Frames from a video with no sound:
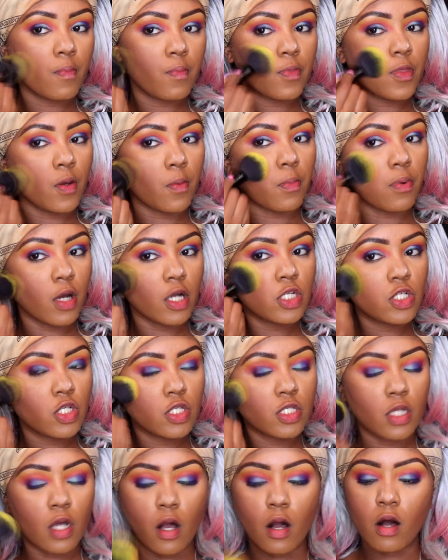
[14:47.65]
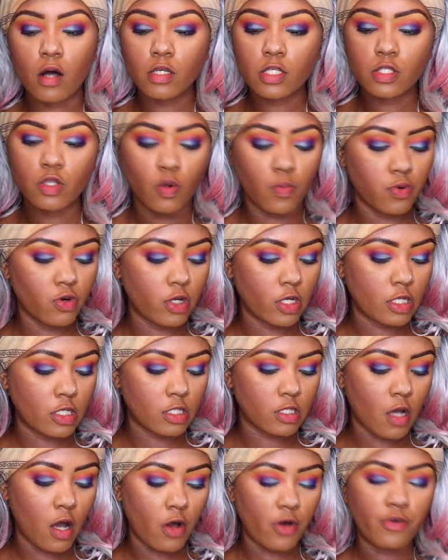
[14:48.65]
The brushes are also pretty
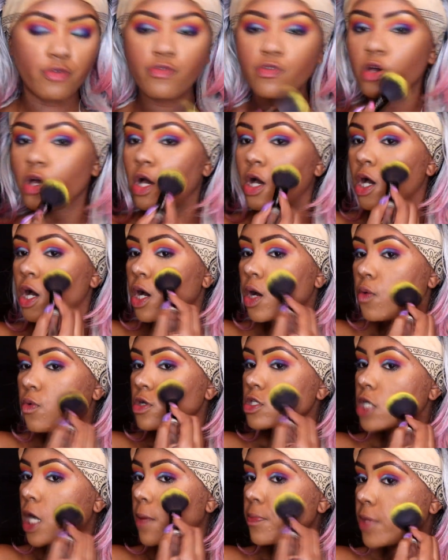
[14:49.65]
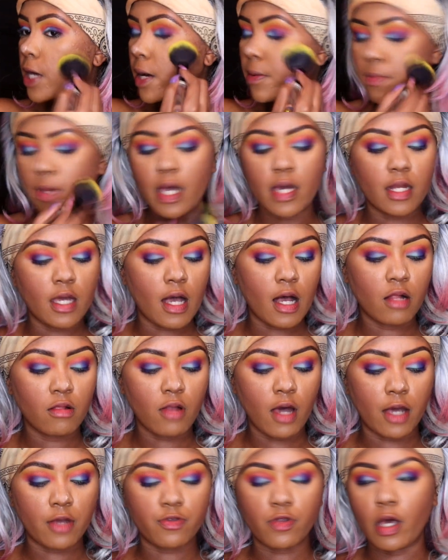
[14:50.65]
soft, which I'm not mad at. I
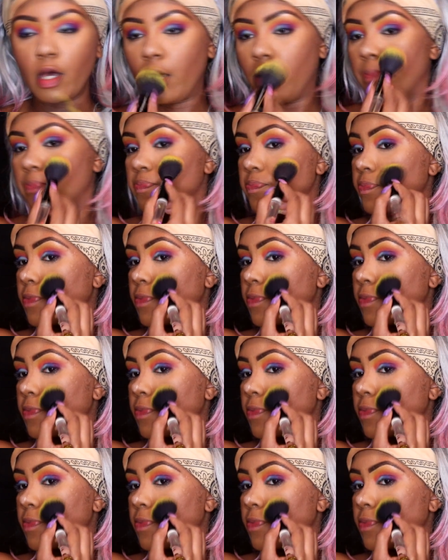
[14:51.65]
like that.